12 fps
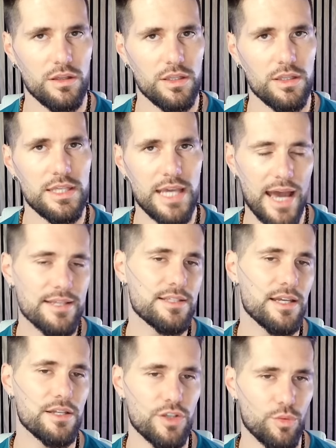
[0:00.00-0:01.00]
yes,
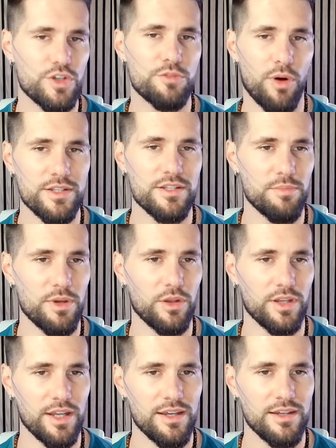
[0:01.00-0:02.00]
it's a
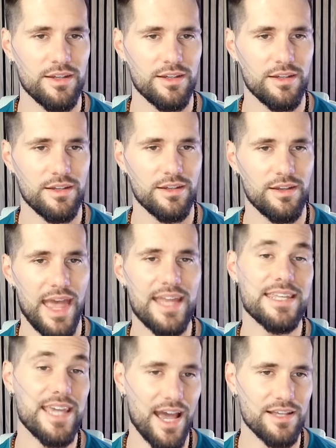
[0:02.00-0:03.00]
responsibility. And
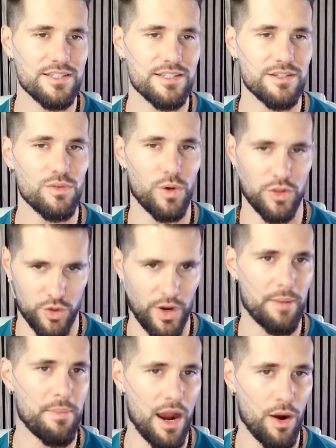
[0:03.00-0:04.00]
yes, with
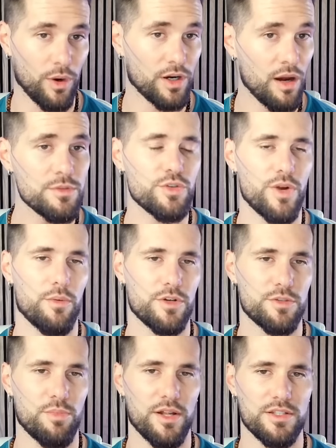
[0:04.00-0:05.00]
great power comes great
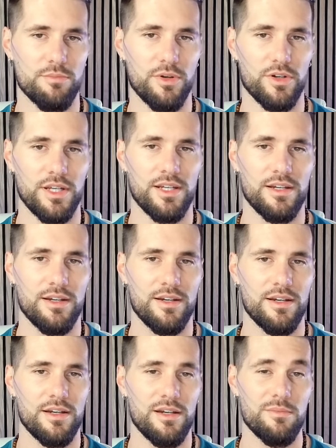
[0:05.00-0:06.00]
responsibility.
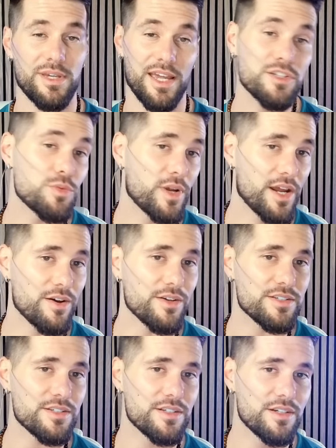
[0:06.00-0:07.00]
But guess what else?